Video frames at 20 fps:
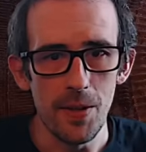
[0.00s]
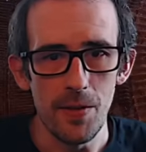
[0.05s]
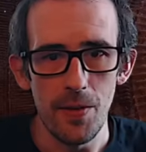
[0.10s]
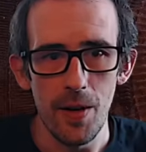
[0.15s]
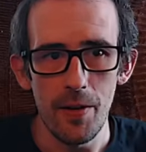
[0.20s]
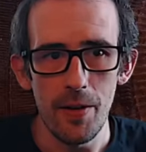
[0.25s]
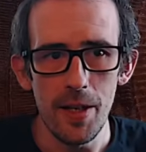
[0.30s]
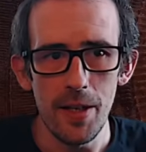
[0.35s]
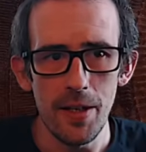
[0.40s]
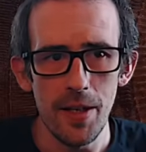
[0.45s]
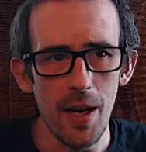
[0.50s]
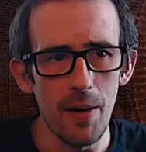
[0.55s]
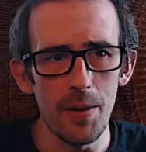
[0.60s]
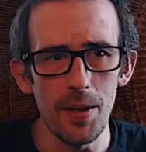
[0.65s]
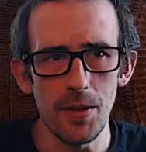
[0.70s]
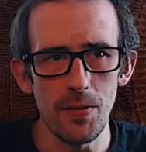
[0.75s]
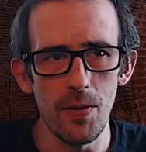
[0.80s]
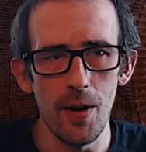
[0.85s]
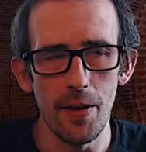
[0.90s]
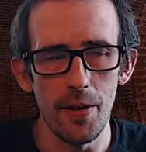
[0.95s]
Flurry. Now,
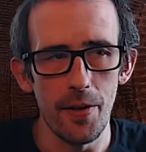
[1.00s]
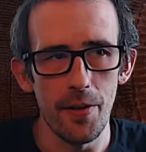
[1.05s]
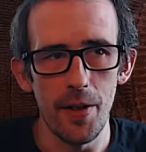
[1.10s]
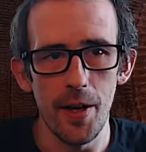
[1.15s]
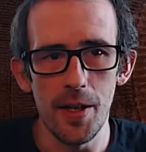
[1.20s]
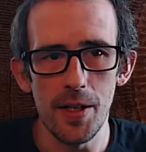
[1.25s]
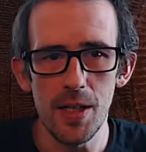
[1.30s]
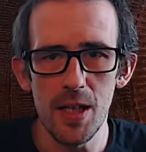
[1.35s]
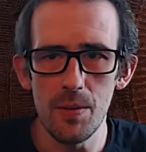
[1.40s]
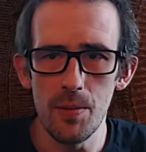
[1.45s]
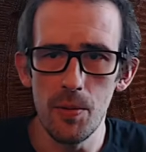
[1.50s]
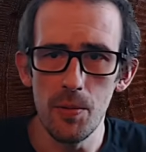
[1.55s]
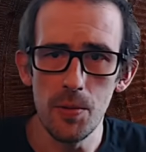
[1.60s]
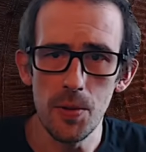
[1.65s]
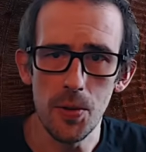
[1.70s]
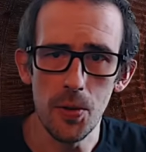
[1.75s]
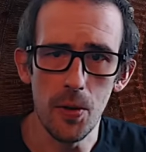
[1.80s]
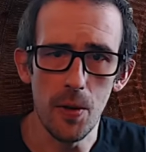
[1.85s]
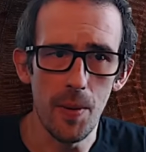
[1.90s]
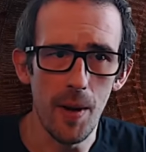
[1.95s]
it's rather thirsty, but we'll
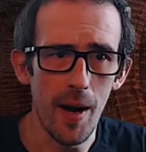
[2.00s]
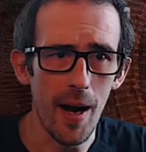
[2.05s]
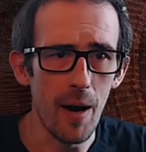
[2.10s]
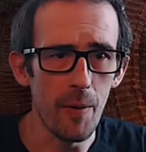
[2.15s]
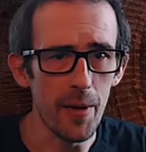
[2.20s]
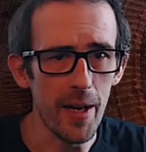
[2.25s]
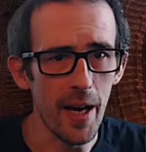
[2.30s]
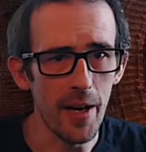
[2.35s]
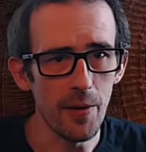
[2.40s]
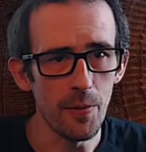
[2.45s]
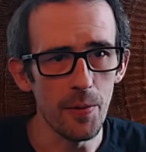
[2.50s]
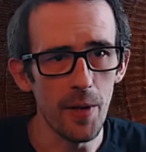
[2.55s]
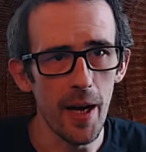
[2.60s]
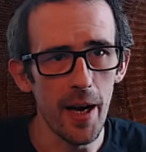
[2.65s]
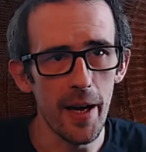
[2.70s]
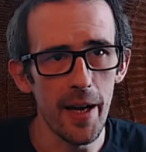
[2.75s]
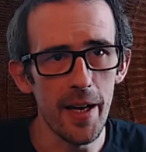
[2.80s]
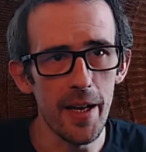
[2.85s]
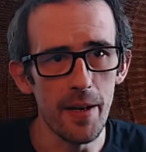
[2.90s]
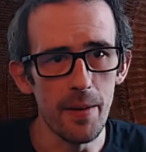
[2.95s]
talk about how we handle
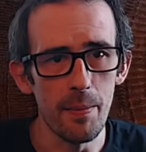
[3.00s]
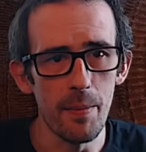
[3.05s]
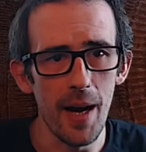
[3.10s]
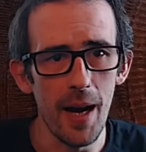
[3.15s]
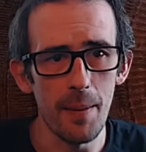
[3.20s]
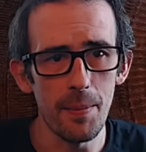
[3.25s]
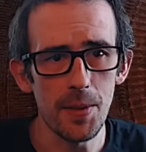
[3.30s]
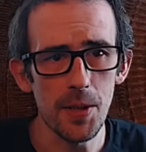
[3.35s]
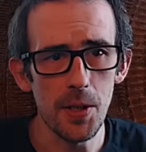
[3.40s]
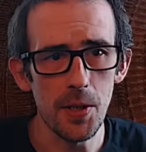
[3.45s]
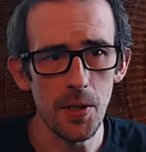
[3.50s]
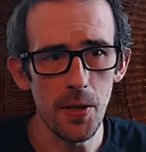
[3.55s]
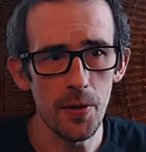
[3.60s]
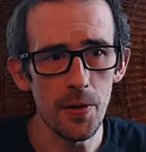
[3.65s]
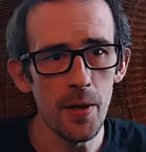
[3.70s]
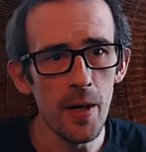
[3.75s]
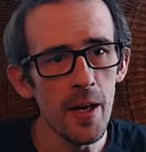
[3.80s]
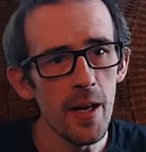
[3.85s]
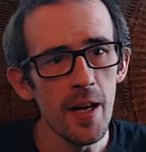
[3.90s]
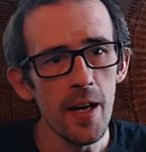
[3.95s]
that in maps
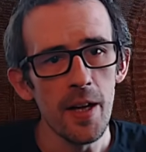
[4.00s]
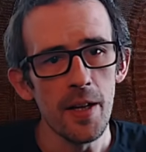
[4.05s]
soon.